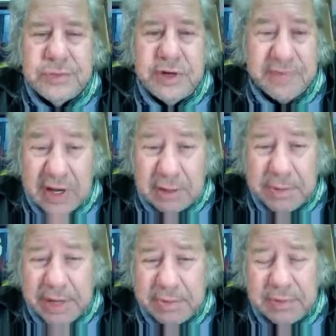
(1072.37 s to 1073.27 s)
final
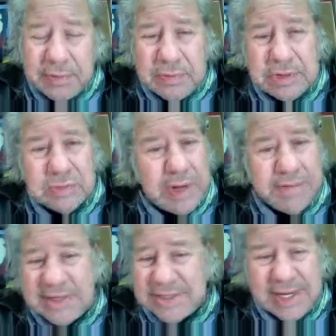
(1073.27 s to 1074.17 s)
paper, which we
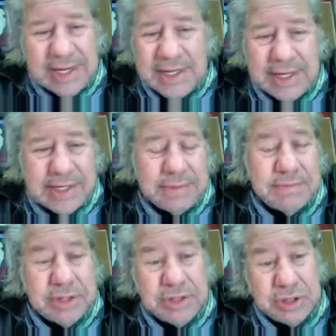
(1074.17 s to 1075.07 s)
haven't assigned yet,
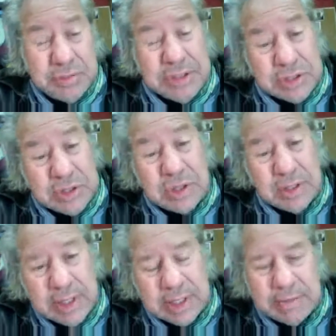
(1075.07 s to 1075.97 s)
but you should be starting
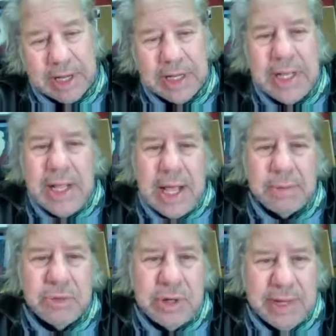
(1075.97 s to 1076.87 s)
to think about.
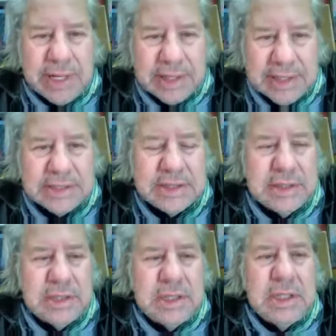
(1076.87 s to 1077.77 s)
I'm going to make a list
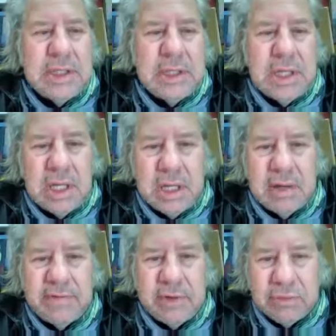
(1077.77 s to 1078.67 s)

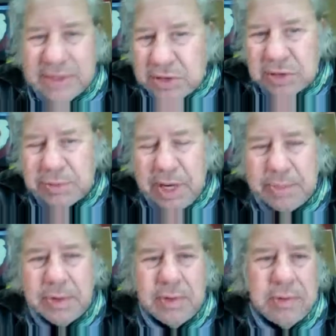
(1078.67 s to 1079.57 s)
of research
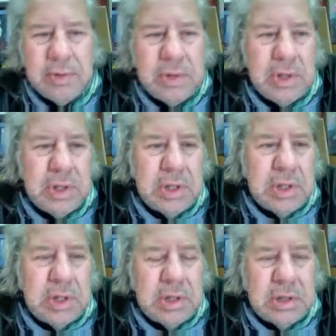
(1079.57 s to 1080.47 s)
paper.
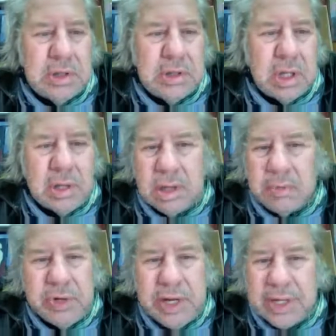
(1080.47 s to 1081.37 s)
I'll
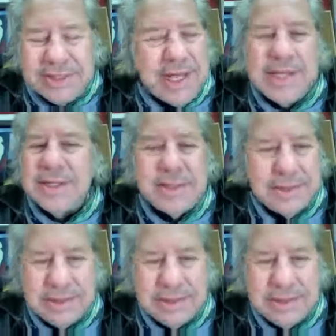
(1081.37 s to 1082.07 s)
put out 10